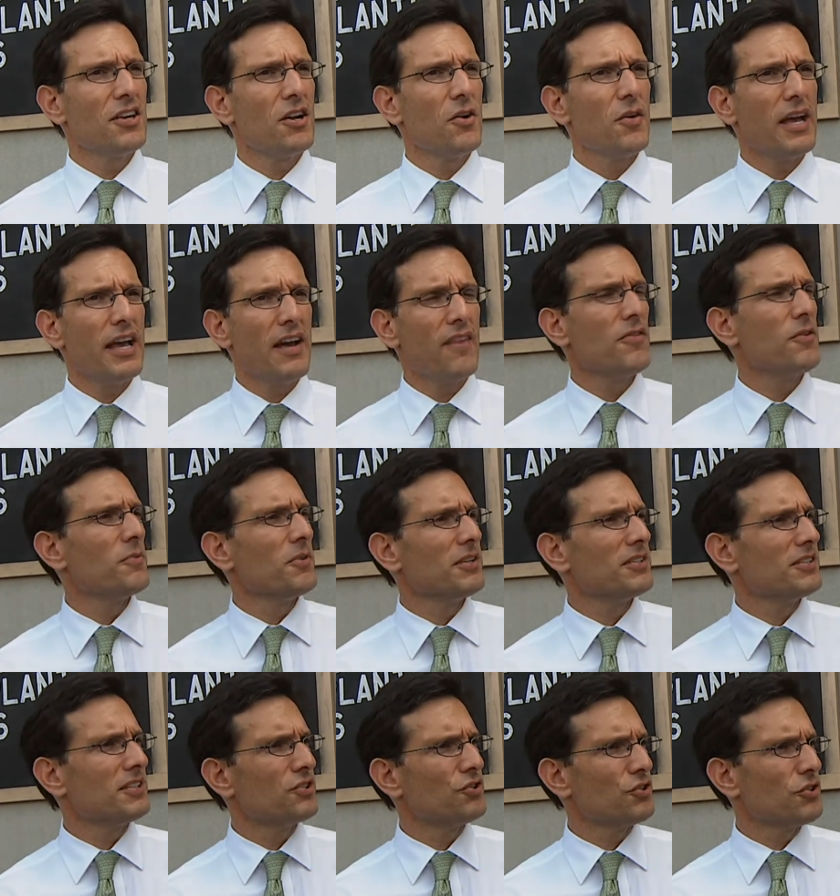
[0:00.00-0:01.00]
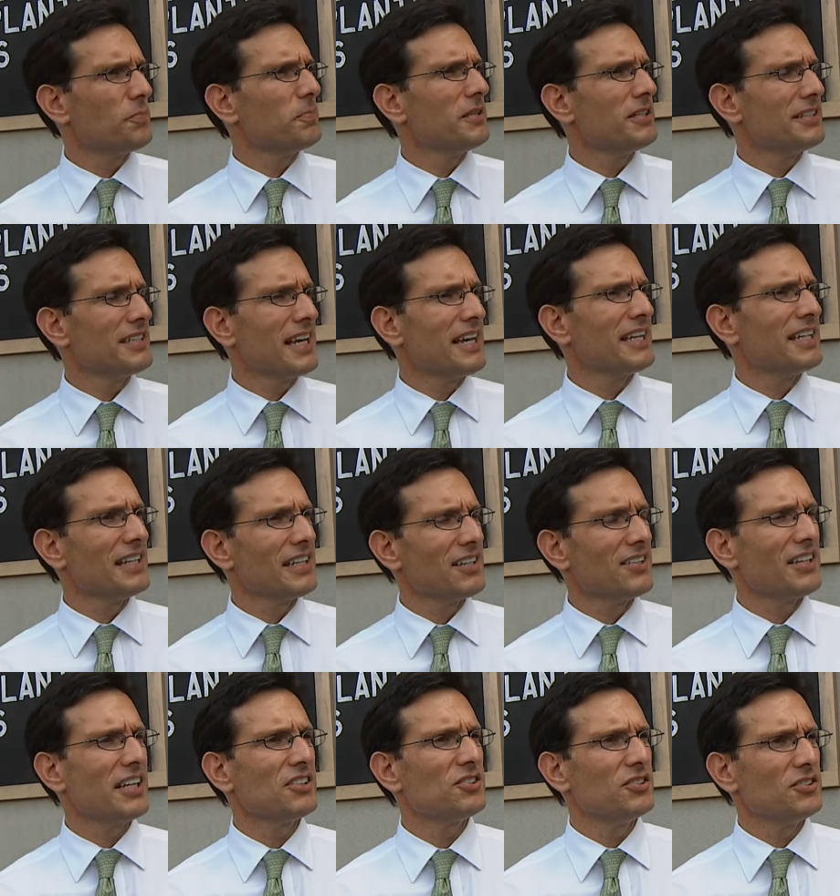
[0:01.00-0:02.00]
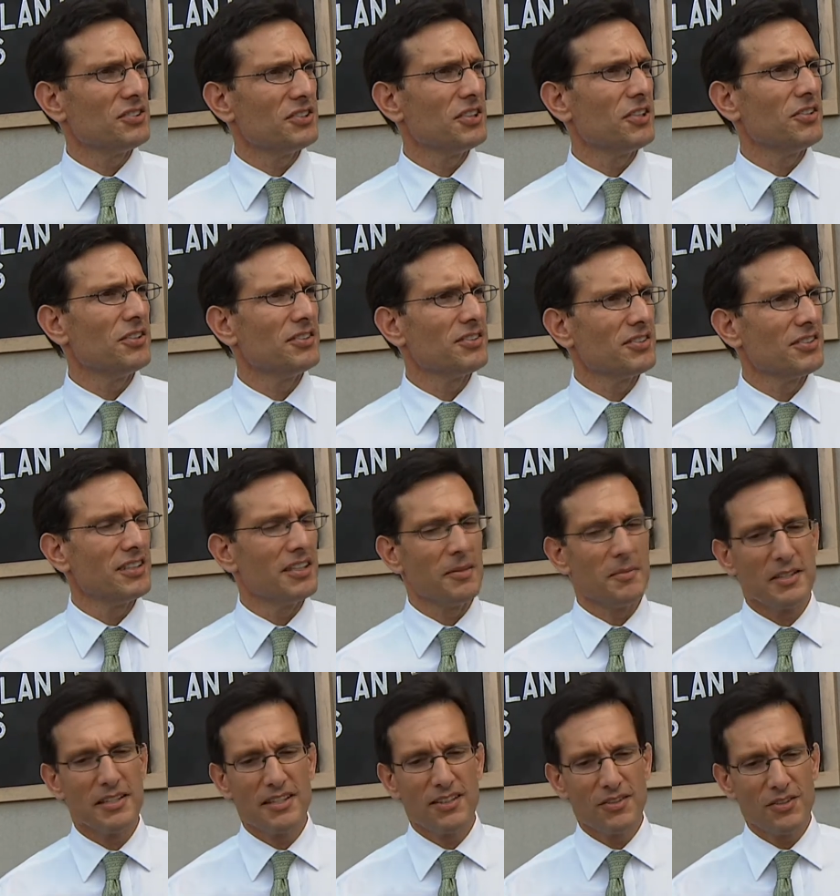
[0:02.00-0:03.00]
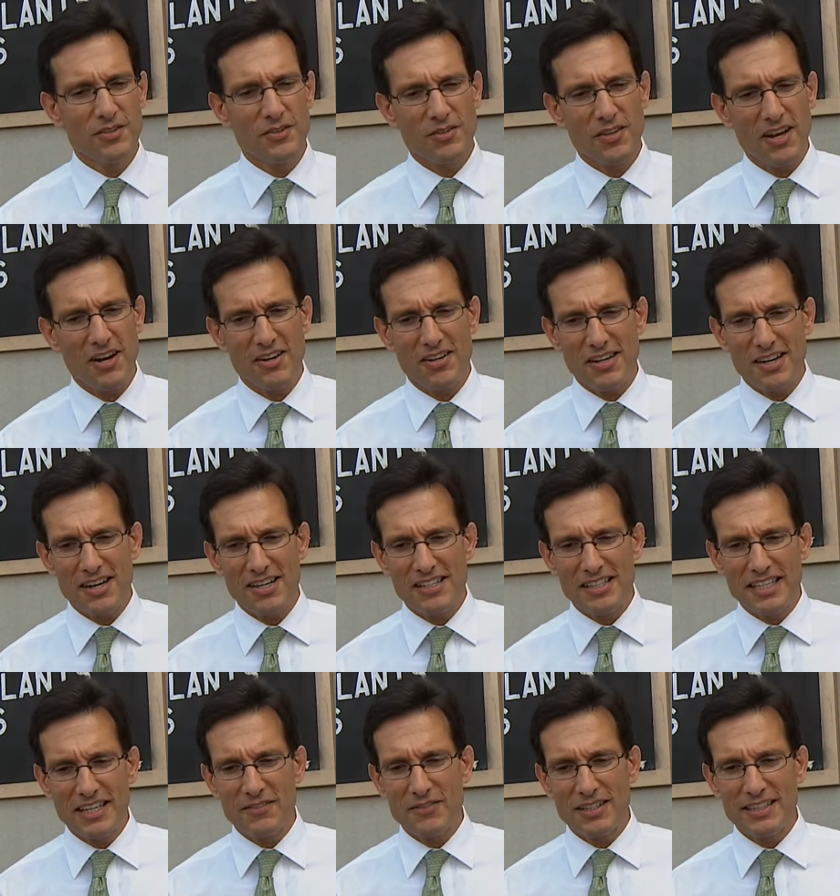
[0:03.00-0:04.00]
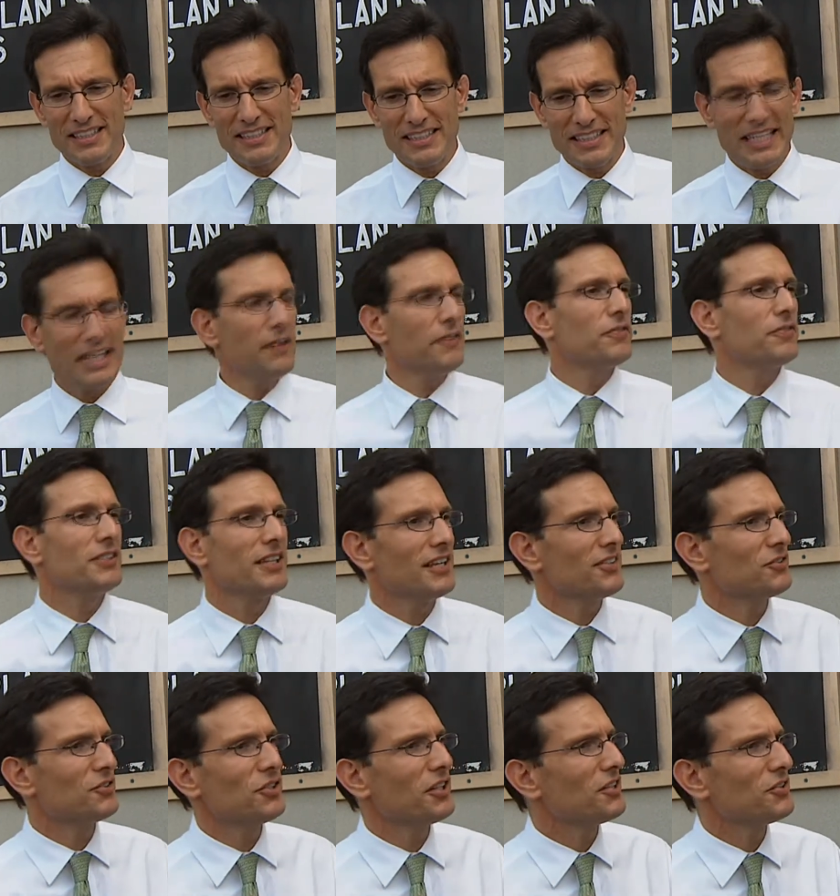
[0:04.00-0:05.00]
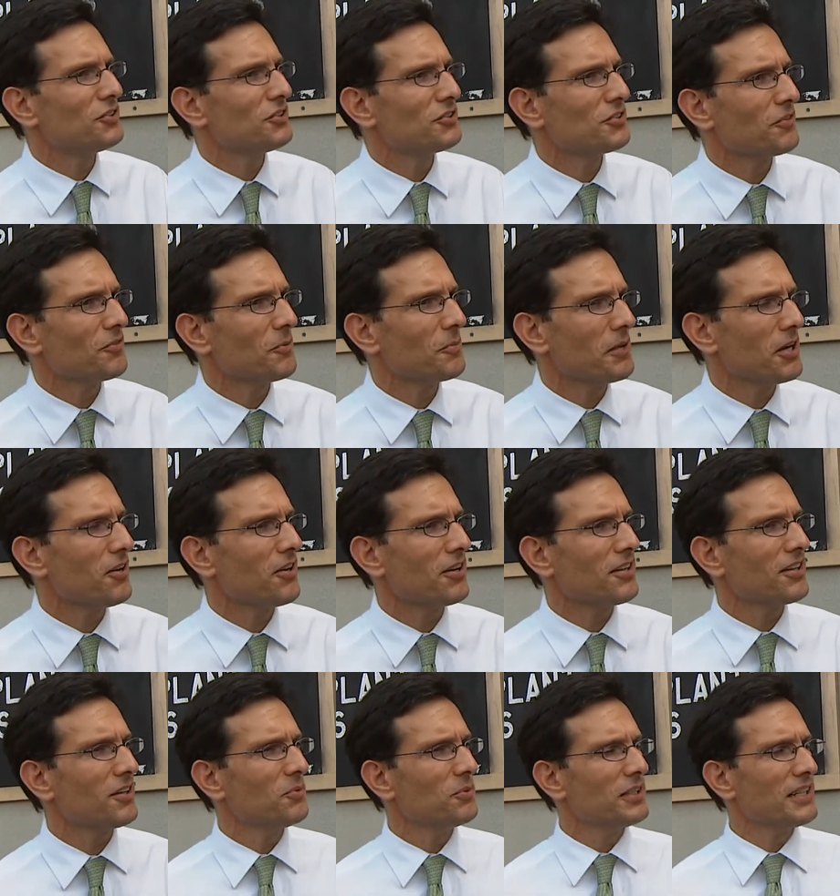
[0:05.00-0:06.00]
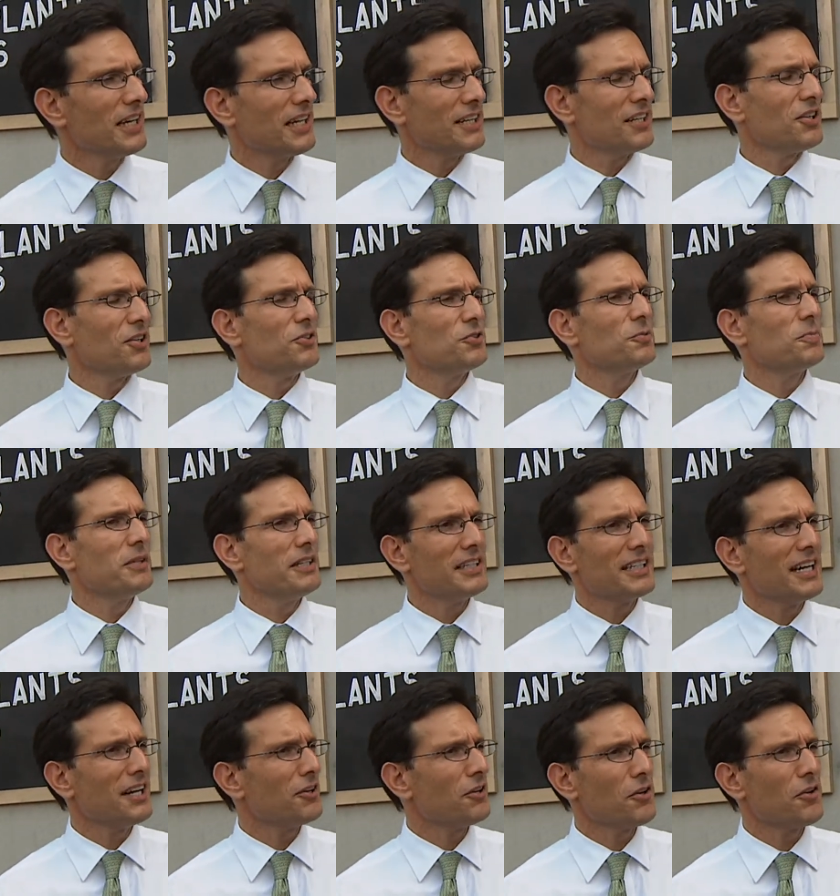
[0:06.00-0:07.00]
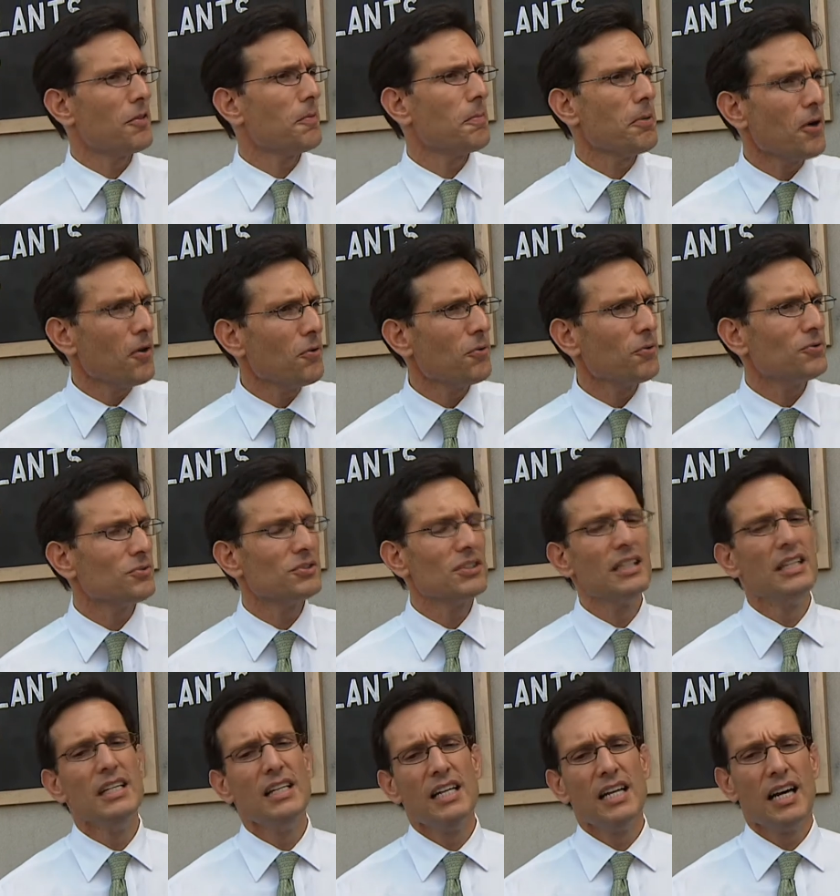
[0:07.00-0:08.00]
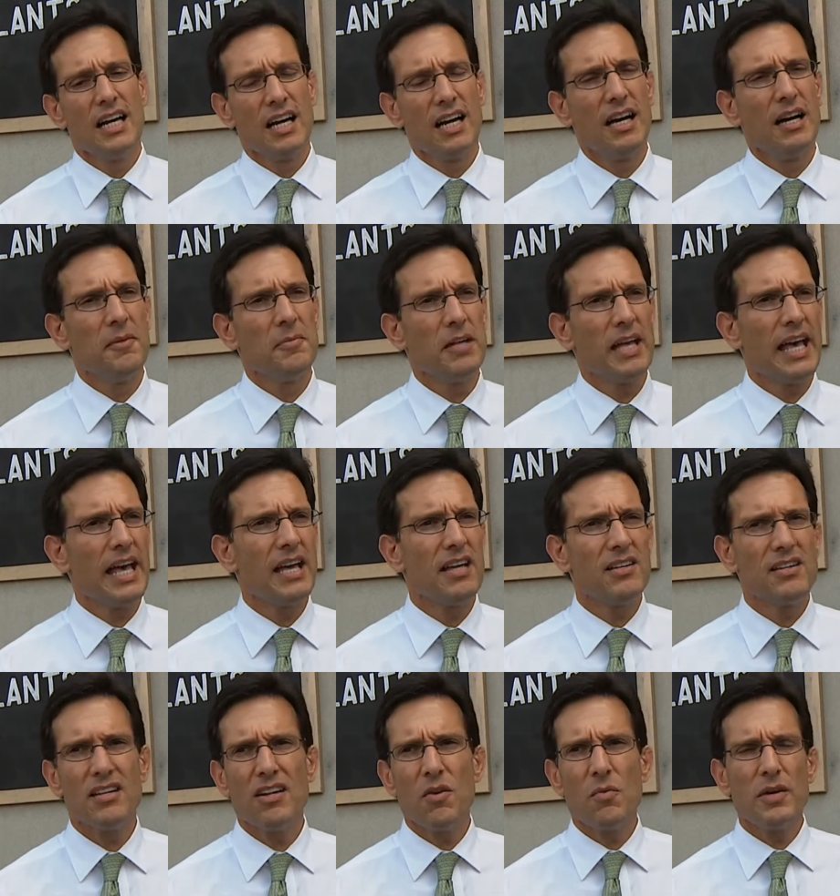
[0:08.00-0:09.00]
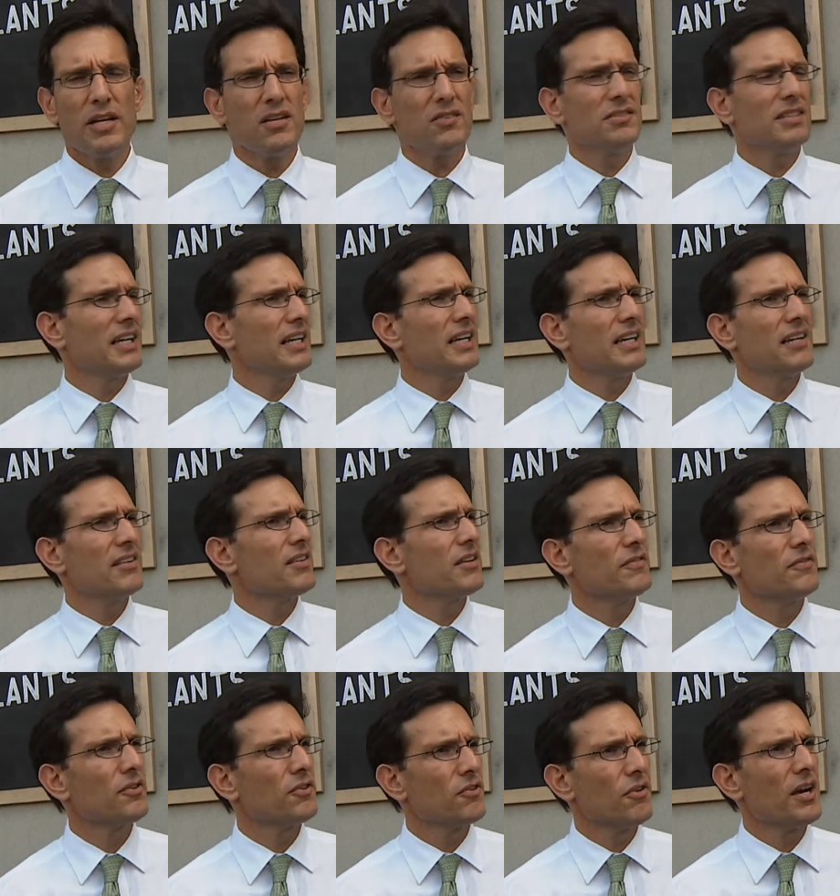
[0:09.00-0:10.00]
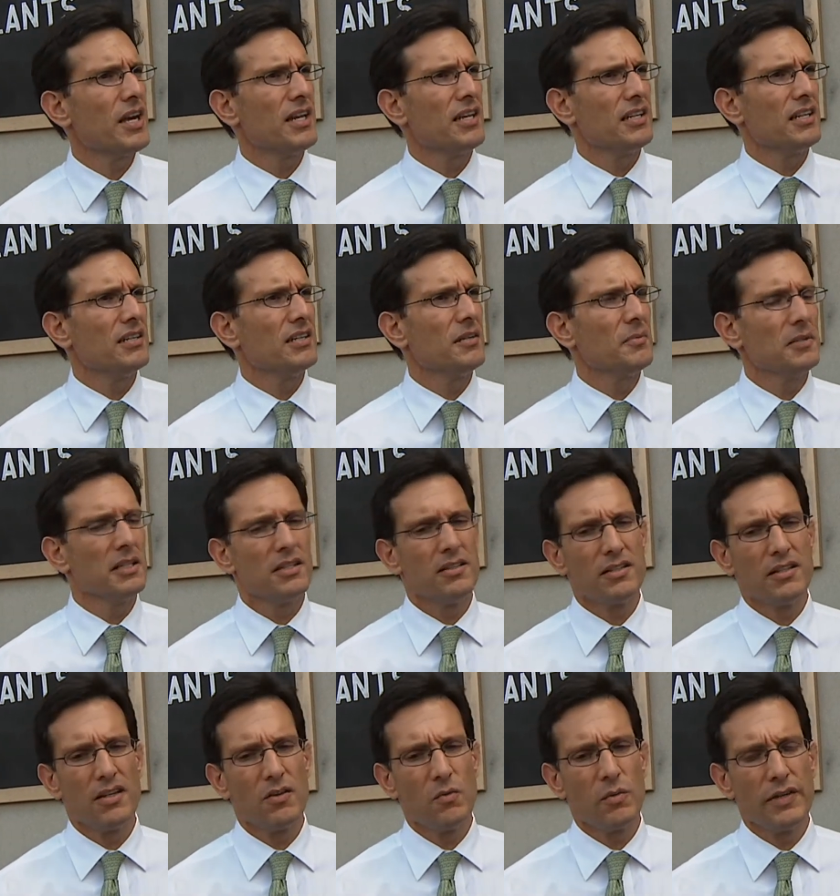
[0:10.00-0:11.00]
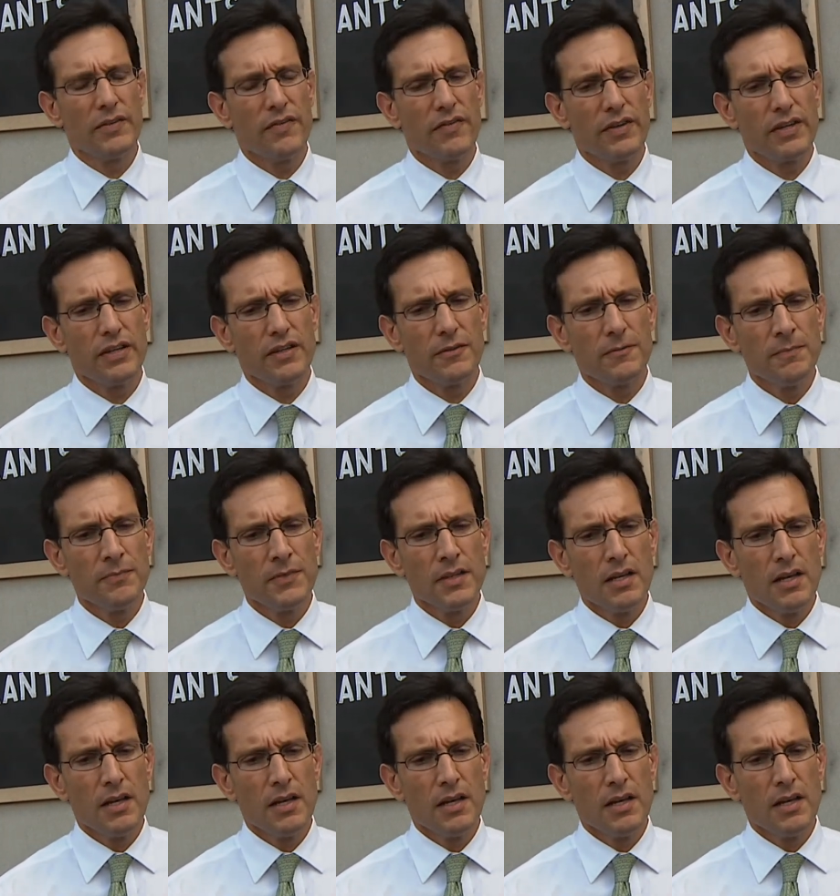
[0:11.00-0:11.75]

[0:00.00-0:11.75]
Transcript: you know everyone should be taking elections seriously. I mean, this is our God-given gift as citizens of America. We got to go speak out, and go to the polls, um, and you know we don't take anything for granted. I mean, you know we feel